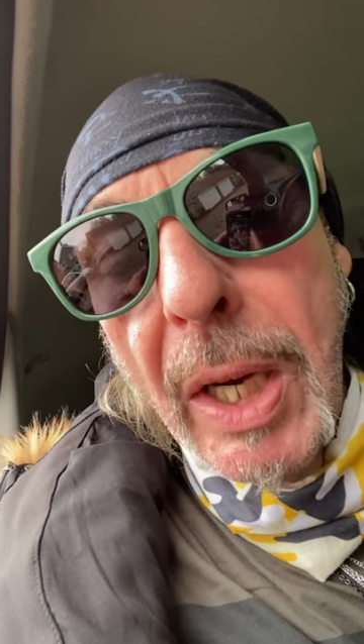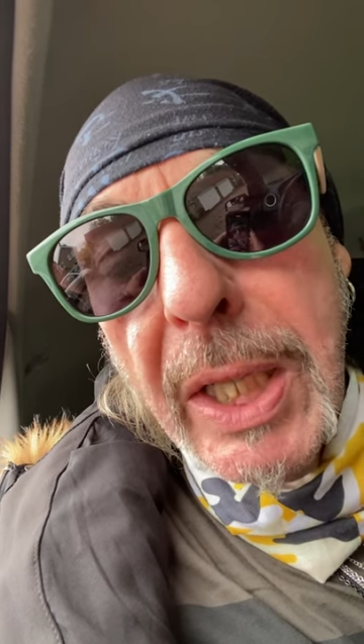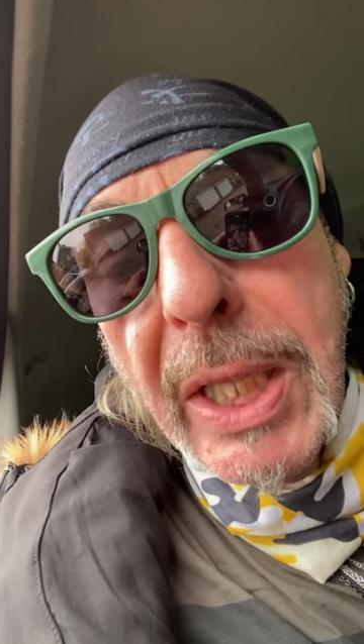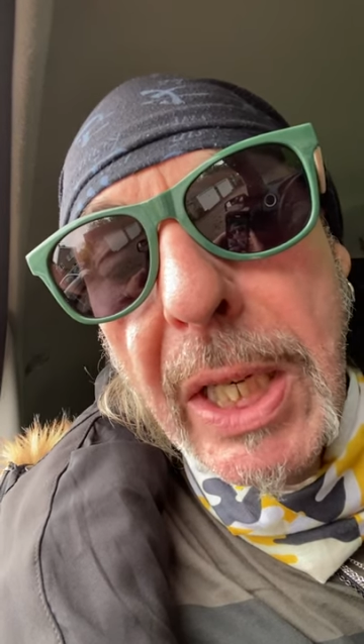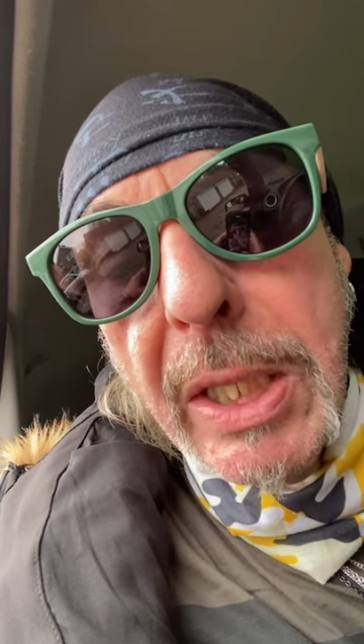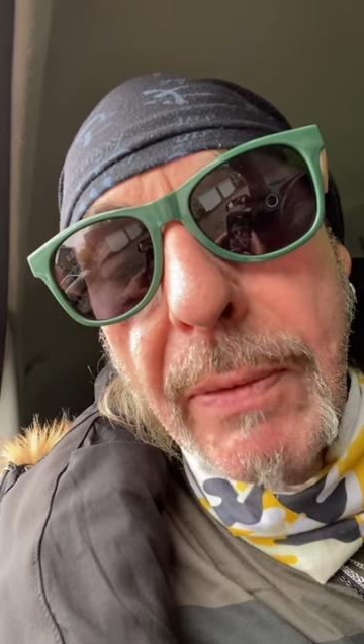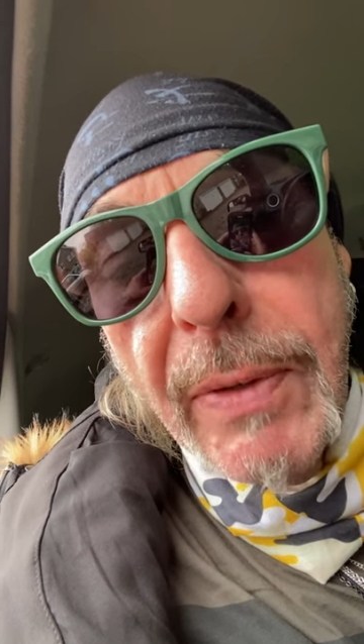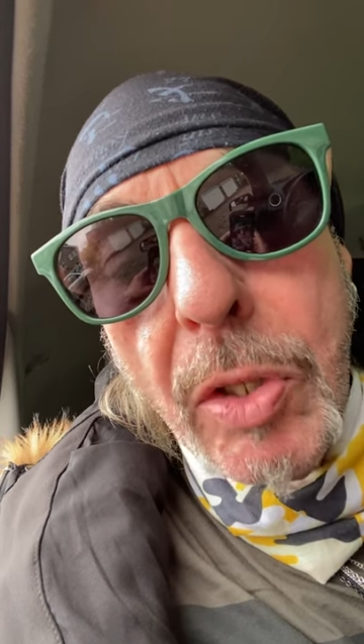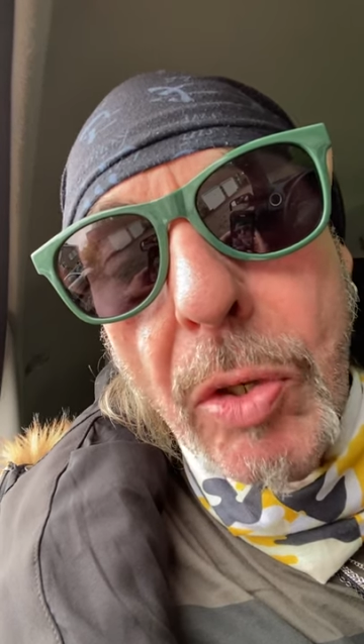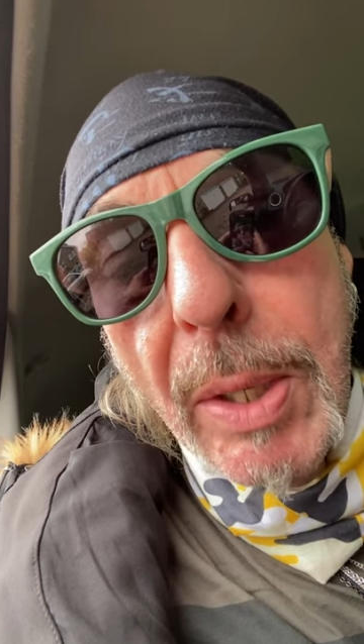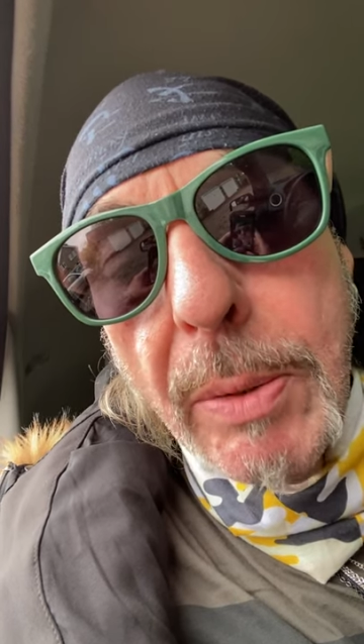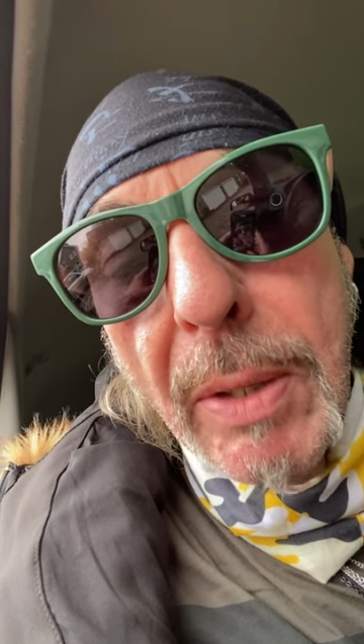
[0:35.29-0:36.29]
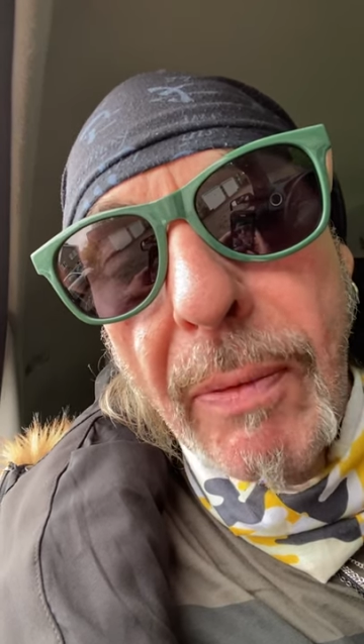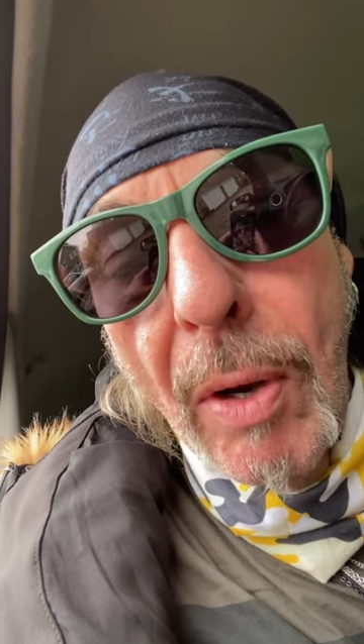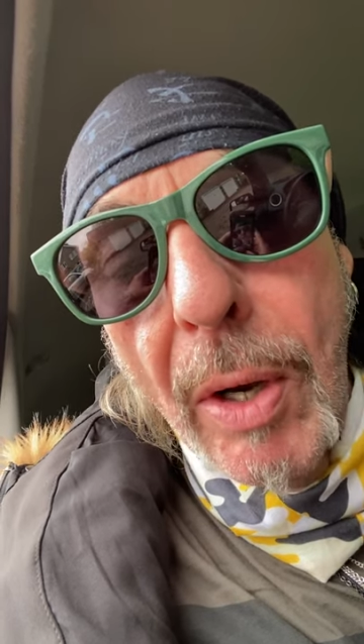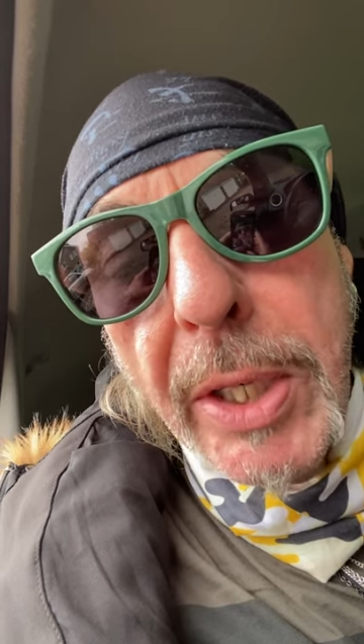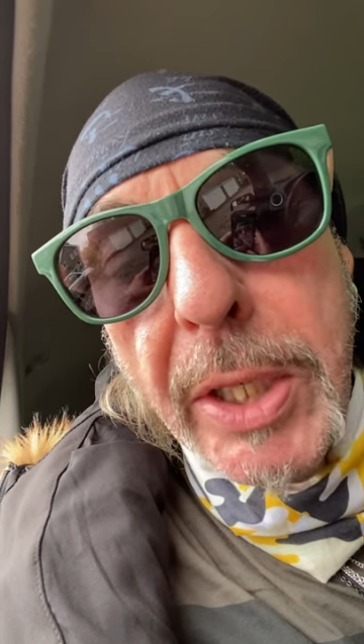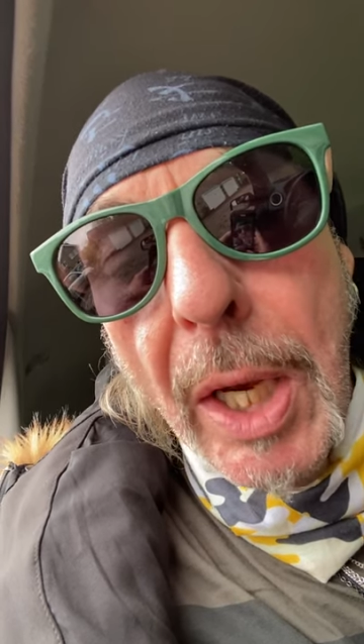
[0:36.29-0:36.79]
git of a trip to
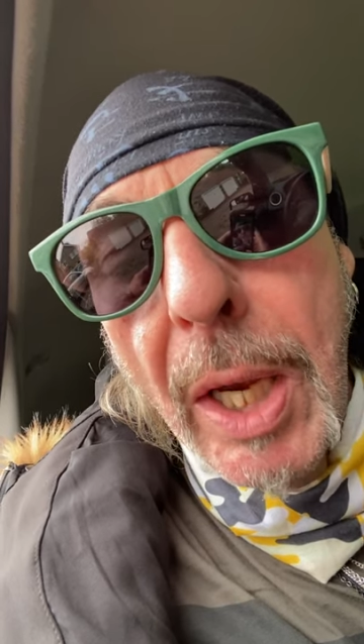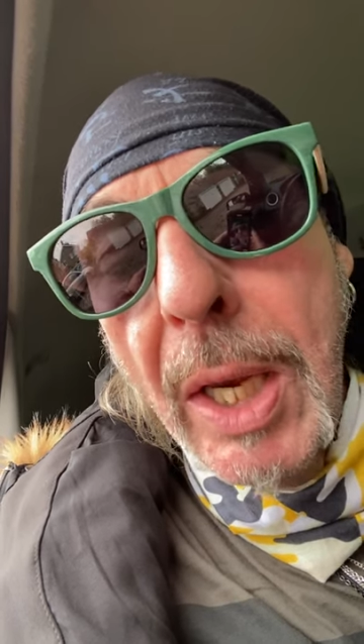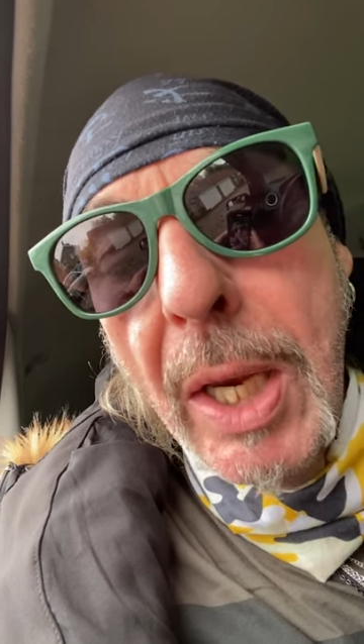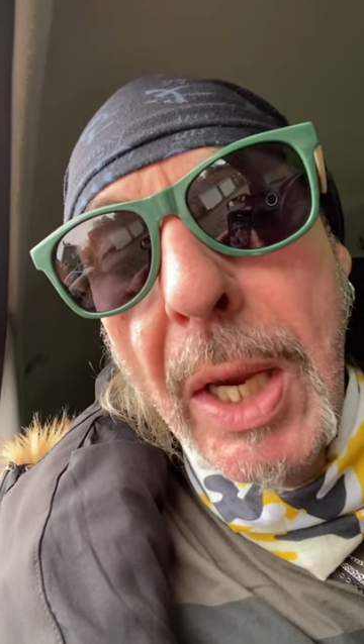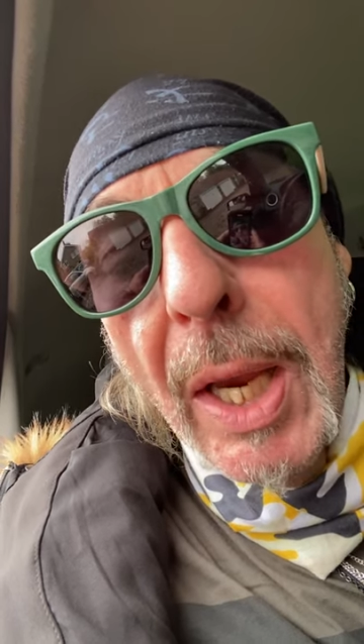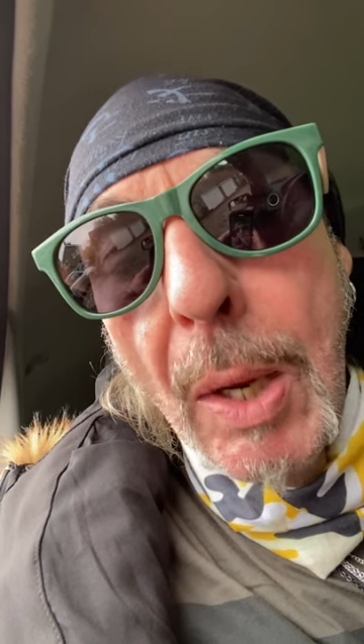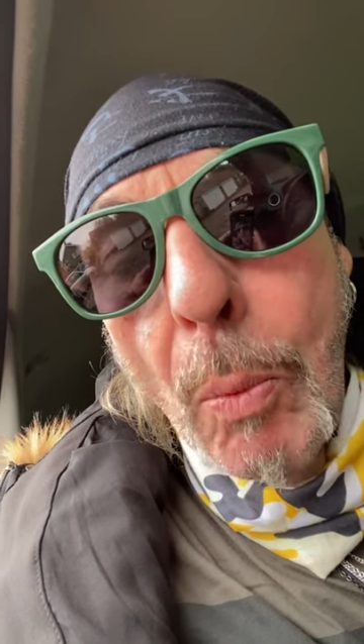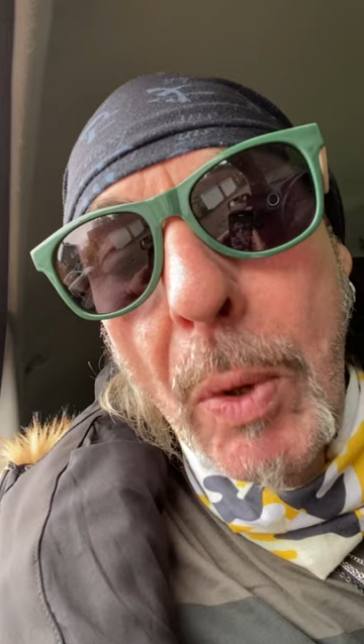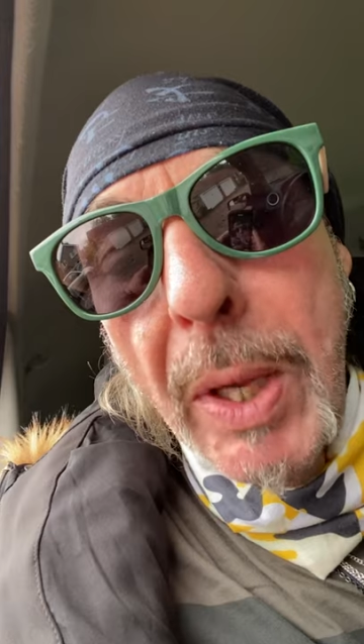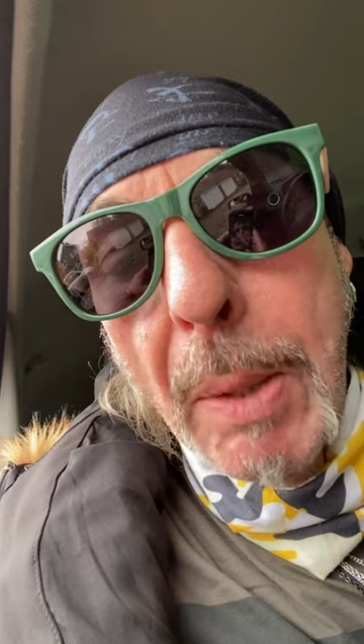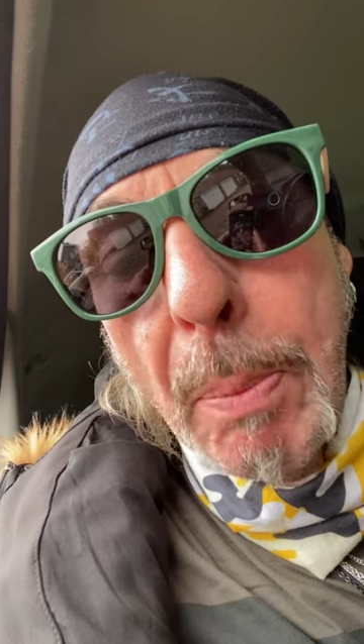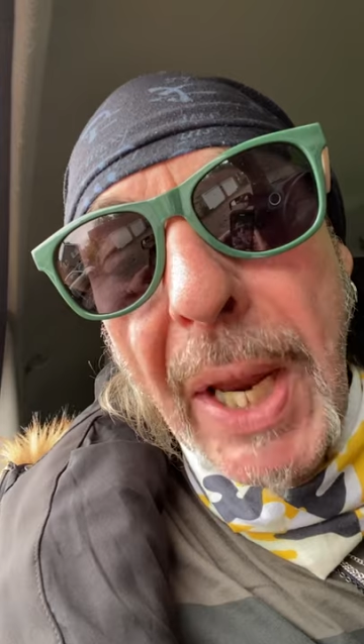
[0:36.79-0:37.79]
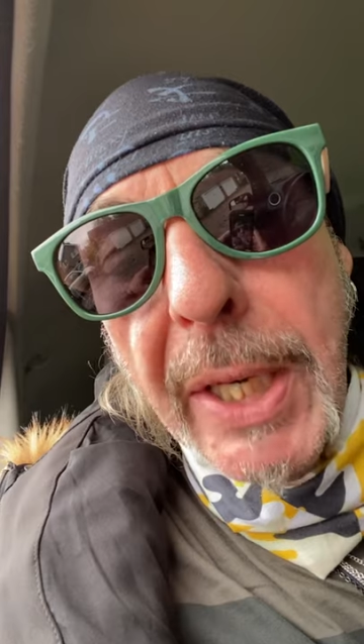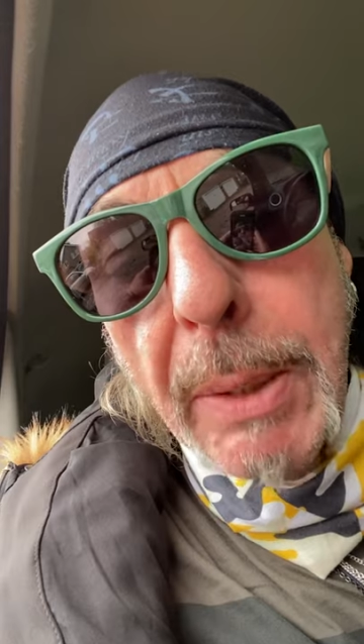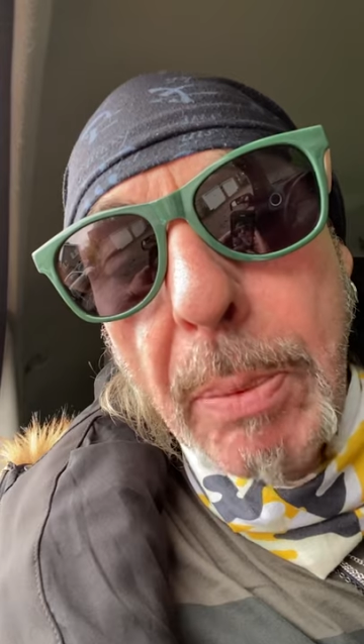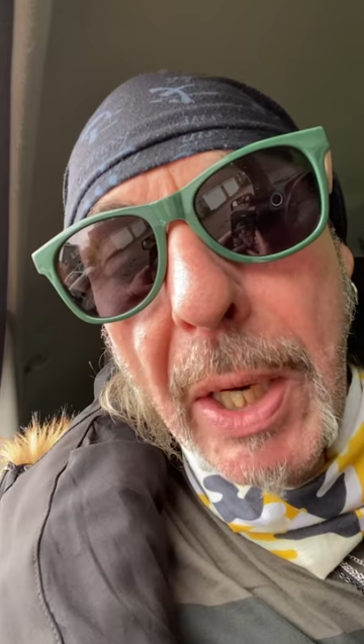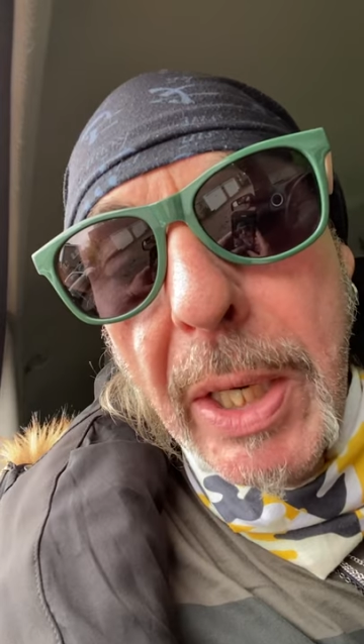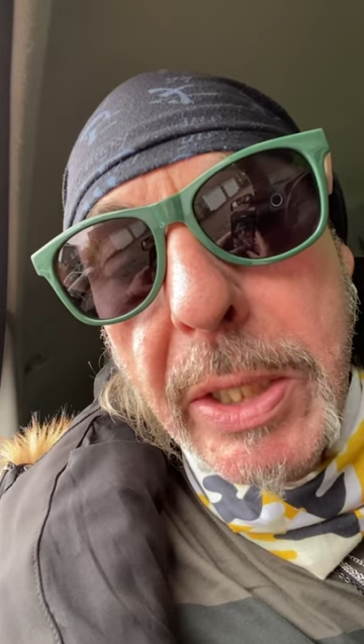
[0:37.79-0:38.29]
find where the bloody
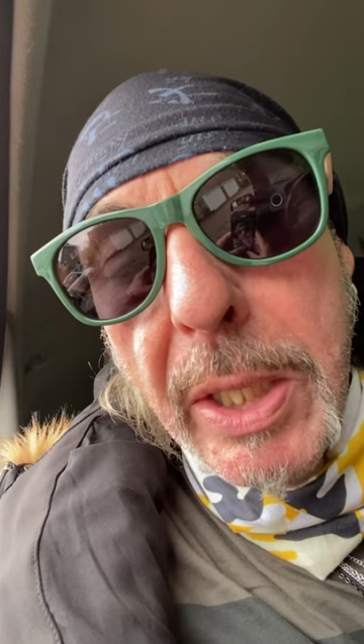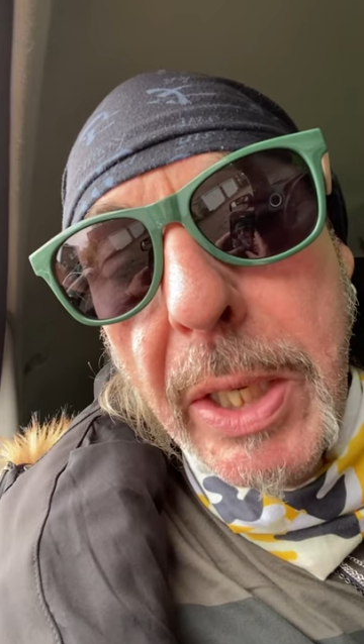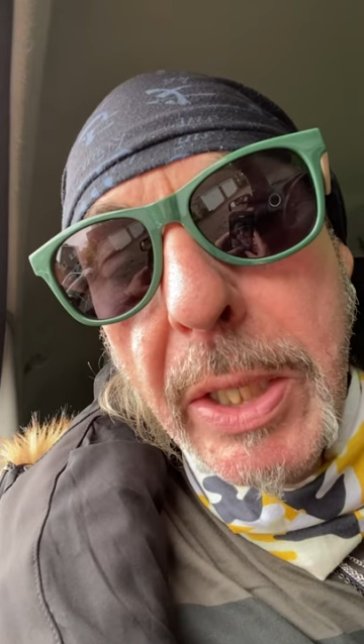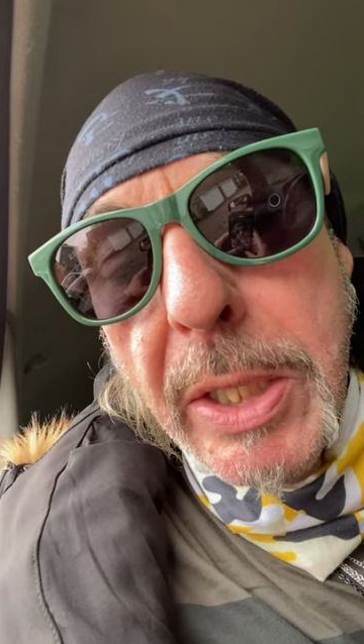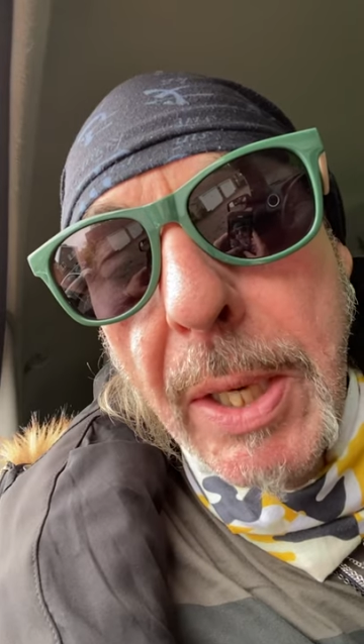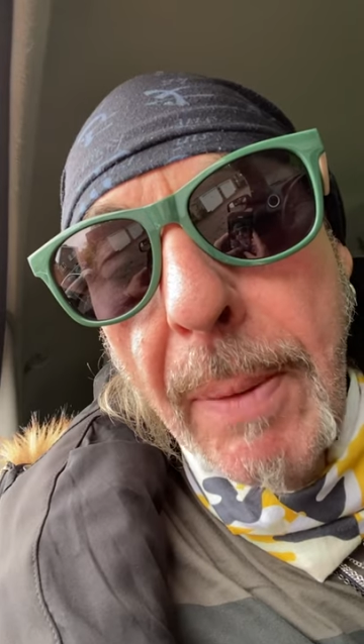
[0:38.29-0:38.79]
place is,